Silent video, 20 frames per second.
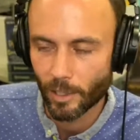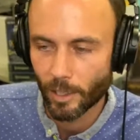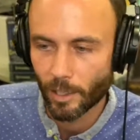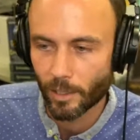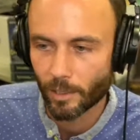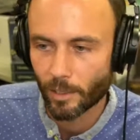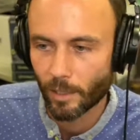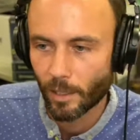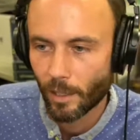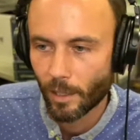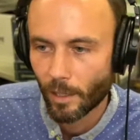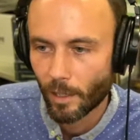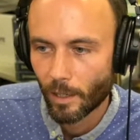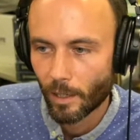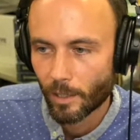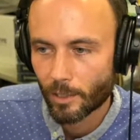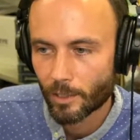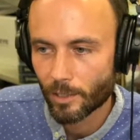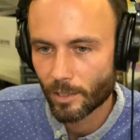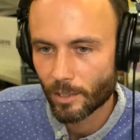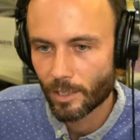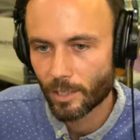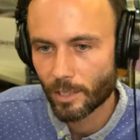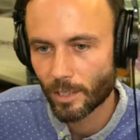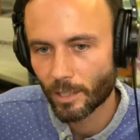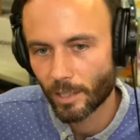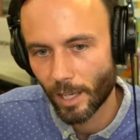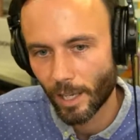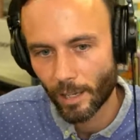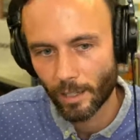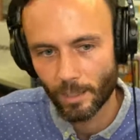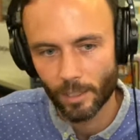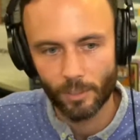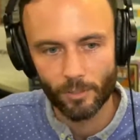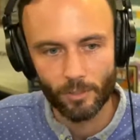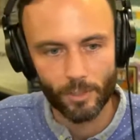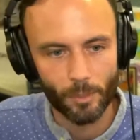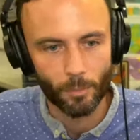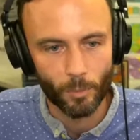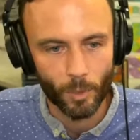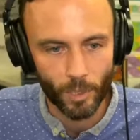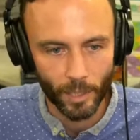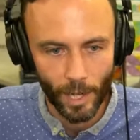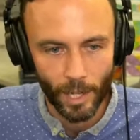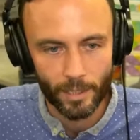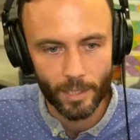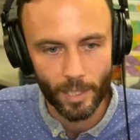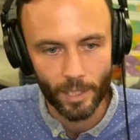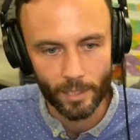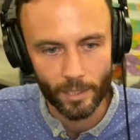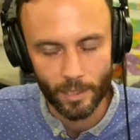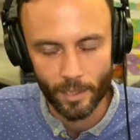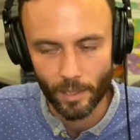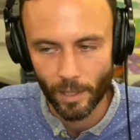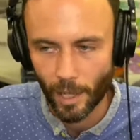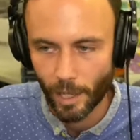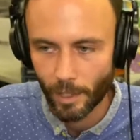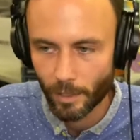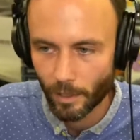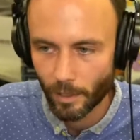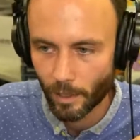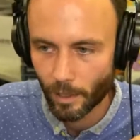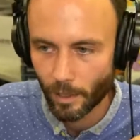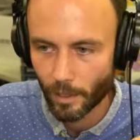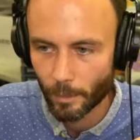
And just to kind of give more context to that,